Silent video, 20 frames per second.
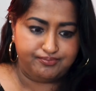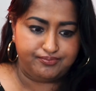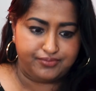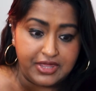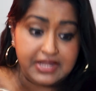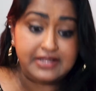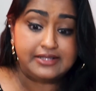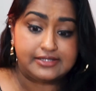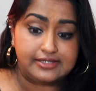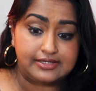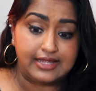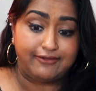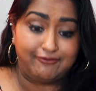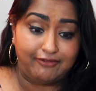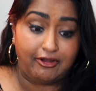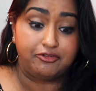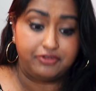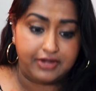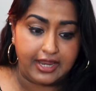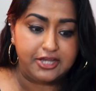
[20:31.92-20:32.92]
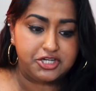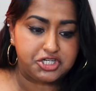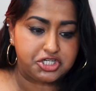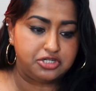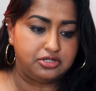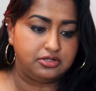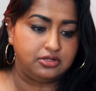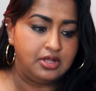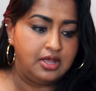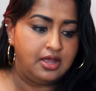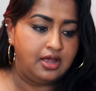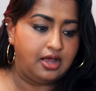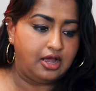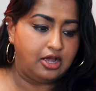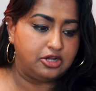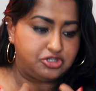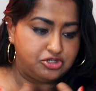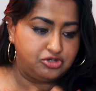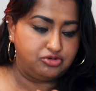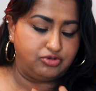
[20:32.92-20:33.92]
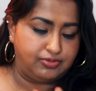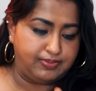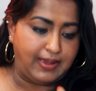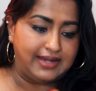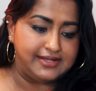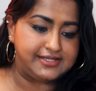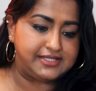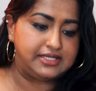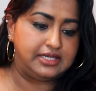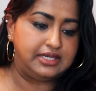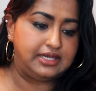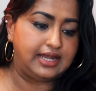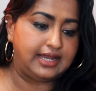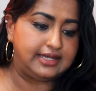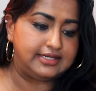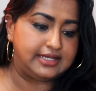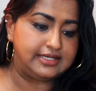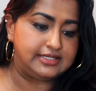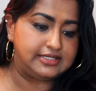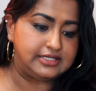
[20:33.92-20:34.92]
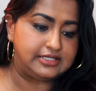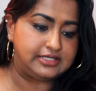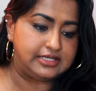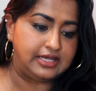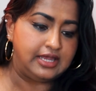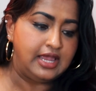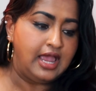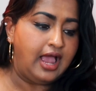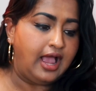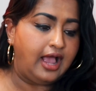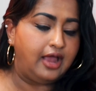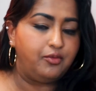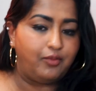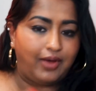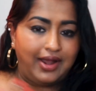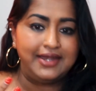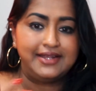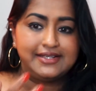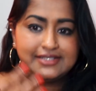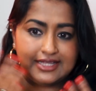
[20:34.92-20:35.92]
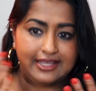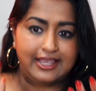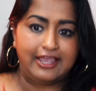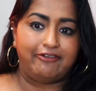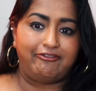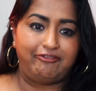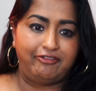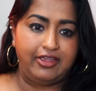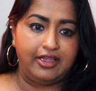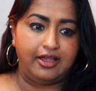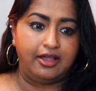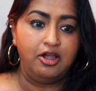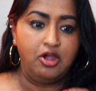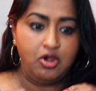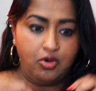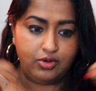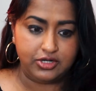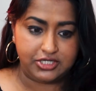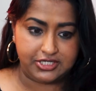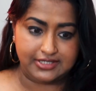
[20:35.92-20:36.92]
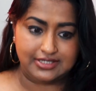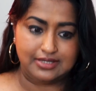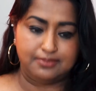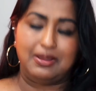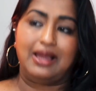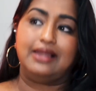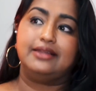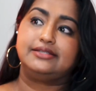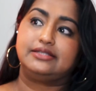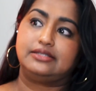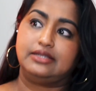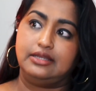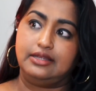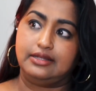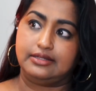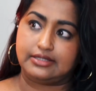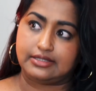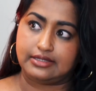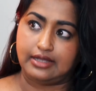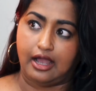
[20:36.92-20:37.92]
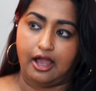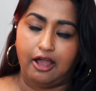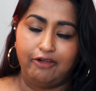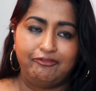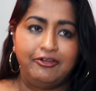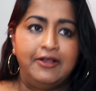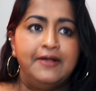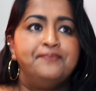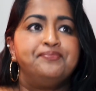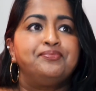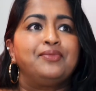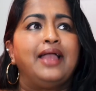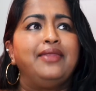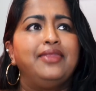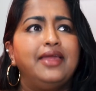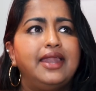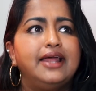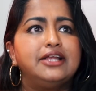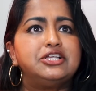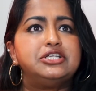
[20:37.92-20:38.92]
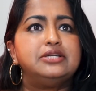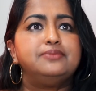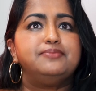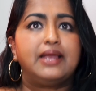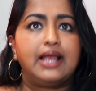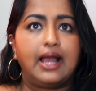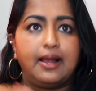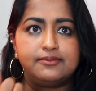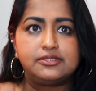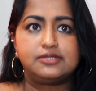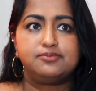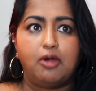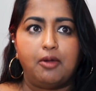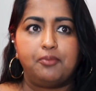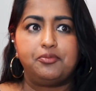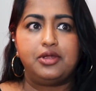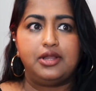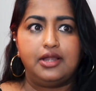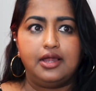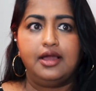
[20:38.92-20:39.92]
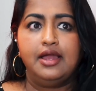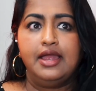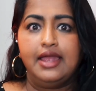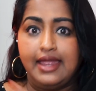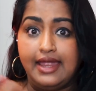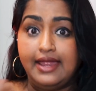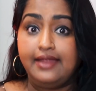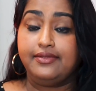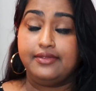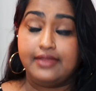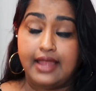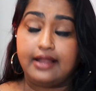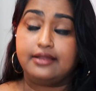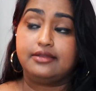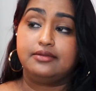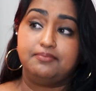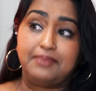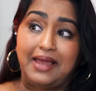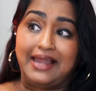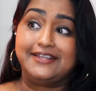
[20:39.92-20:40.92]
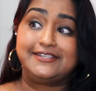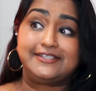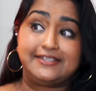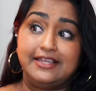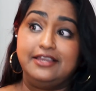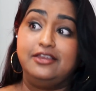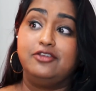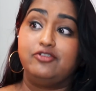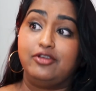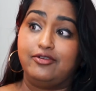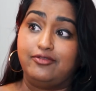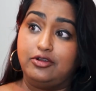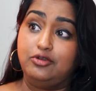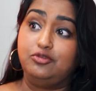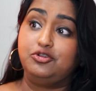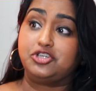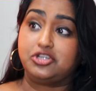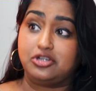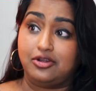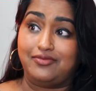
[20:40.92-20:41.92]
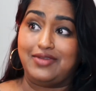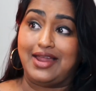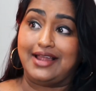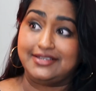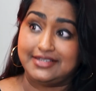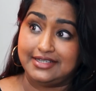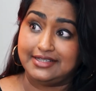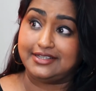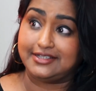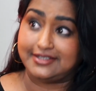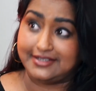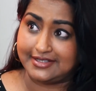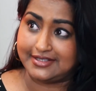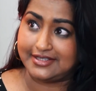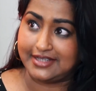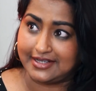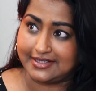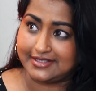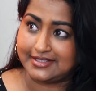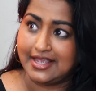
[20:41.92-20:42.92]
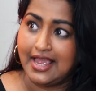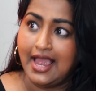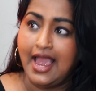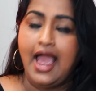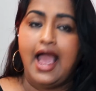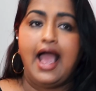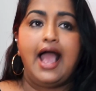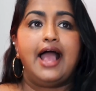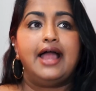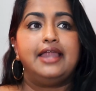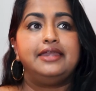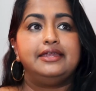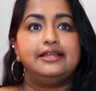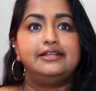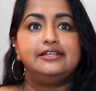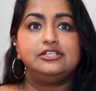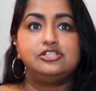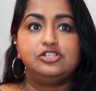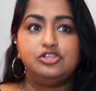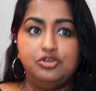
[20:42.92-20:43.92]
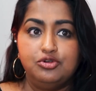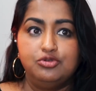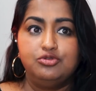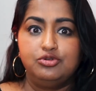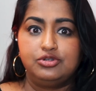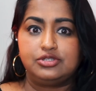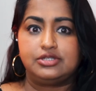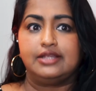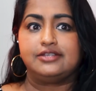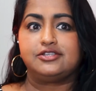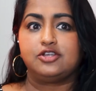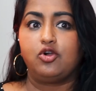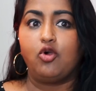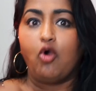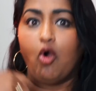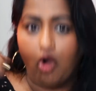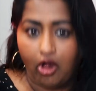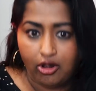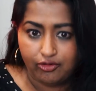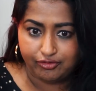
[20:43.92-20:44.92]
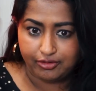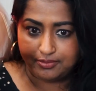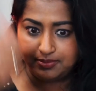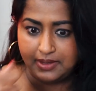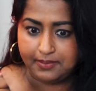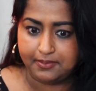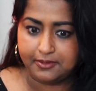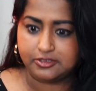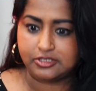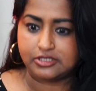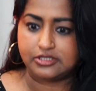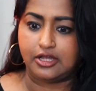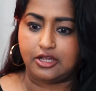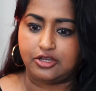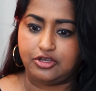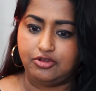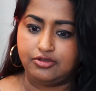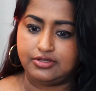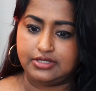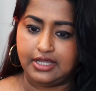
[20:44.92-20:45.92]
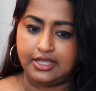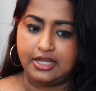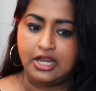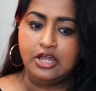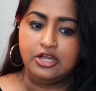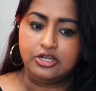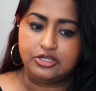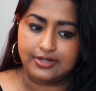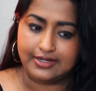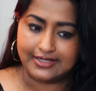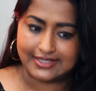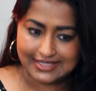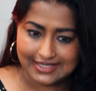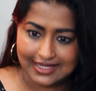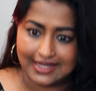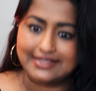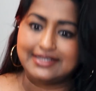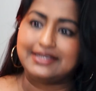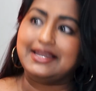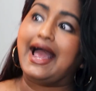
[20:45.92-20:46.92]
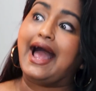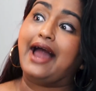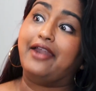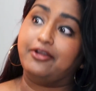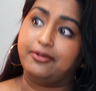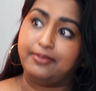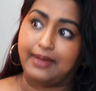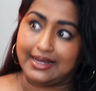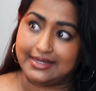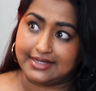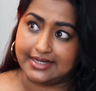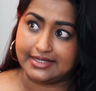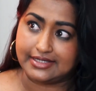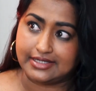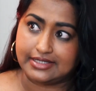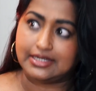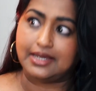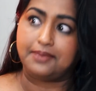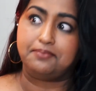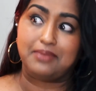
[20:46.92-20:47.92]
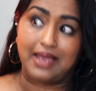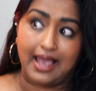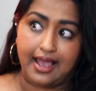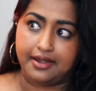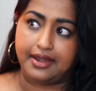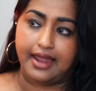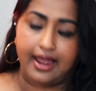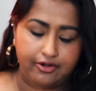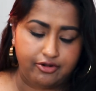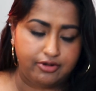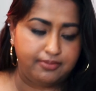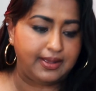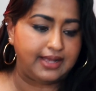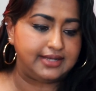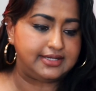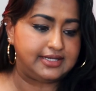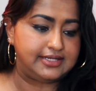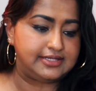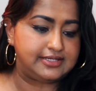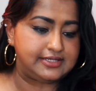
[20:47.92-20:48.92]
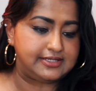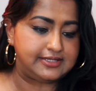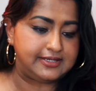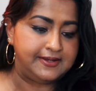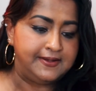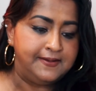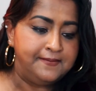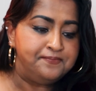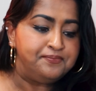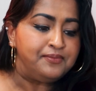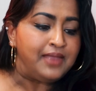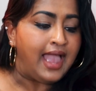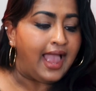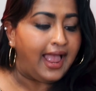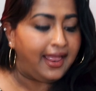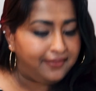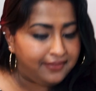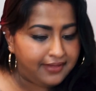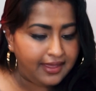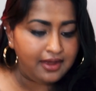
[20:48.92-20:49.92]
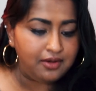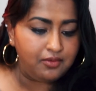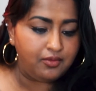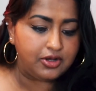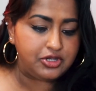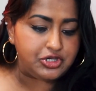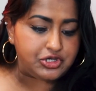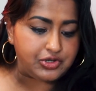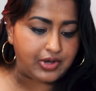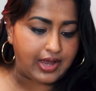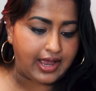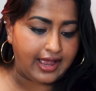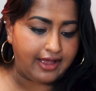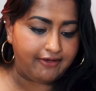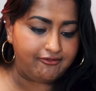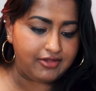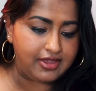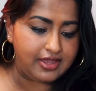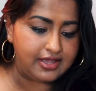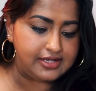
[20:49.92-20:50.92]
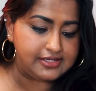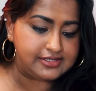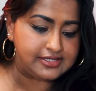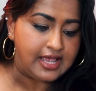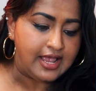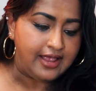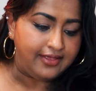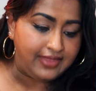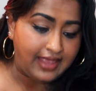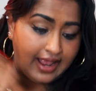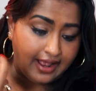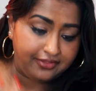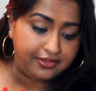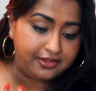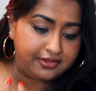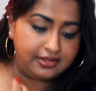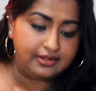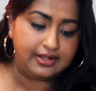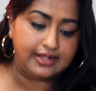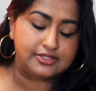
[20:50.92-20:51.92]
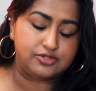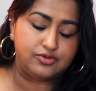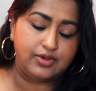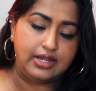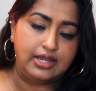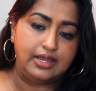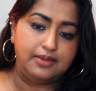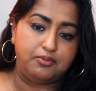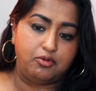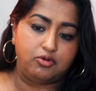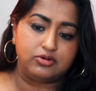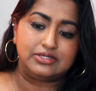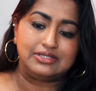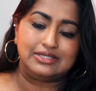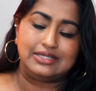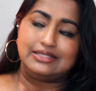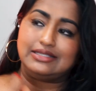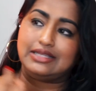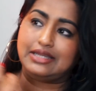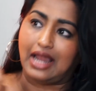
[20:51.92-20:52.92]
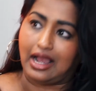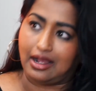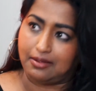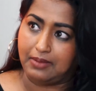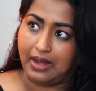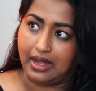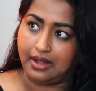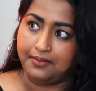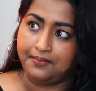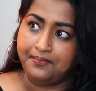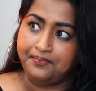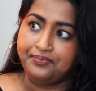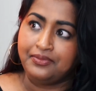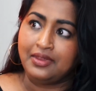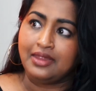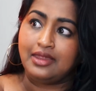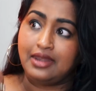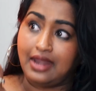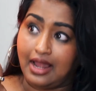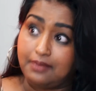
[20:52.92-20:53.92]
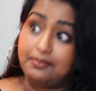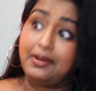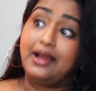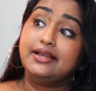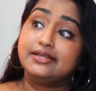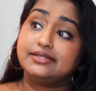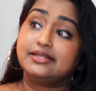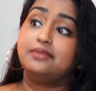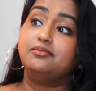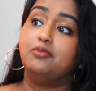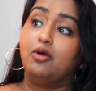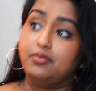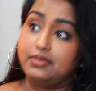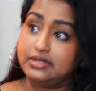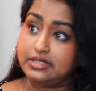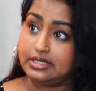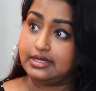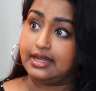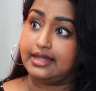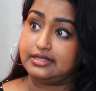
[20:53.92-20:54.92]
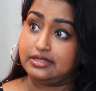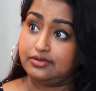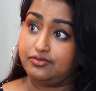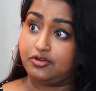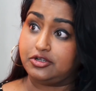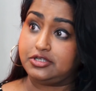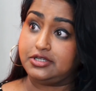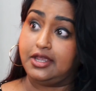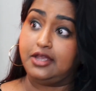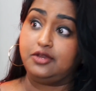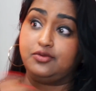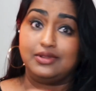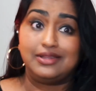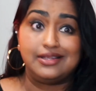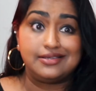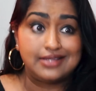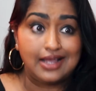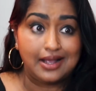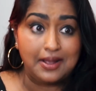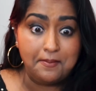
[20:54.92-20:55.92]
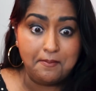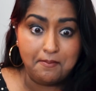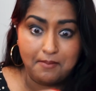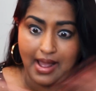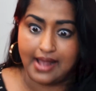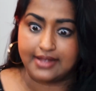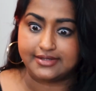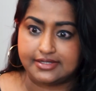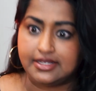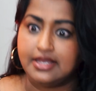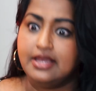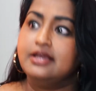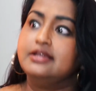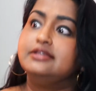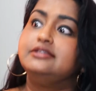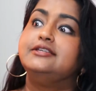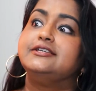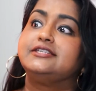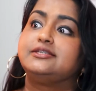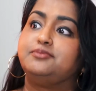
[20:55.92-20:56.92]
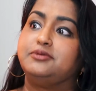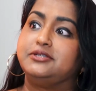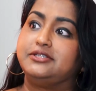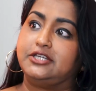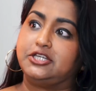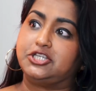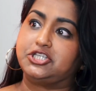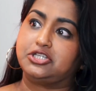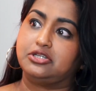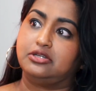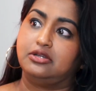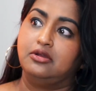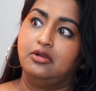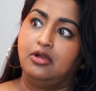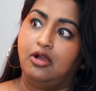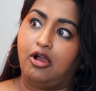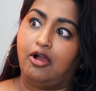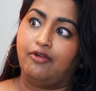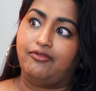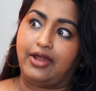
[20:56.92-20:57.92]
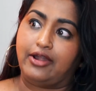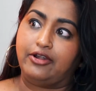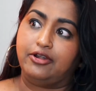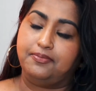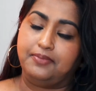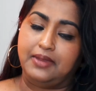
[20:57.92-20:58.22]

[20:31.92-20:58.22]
things that foundational to Palestinian identity. And one is the keffiyeh, which is the Palestinian scarf. And that actually becomes popular in that Palestinian revolution of 1936. And it is used, there's a call for people to start using it to assert an Arab identity, a pan-Arab identity. And then what you have is, the other thing that's really important is the Nakba. The Nakba is that moment in 1948 when there's like a mass dispossession of Arab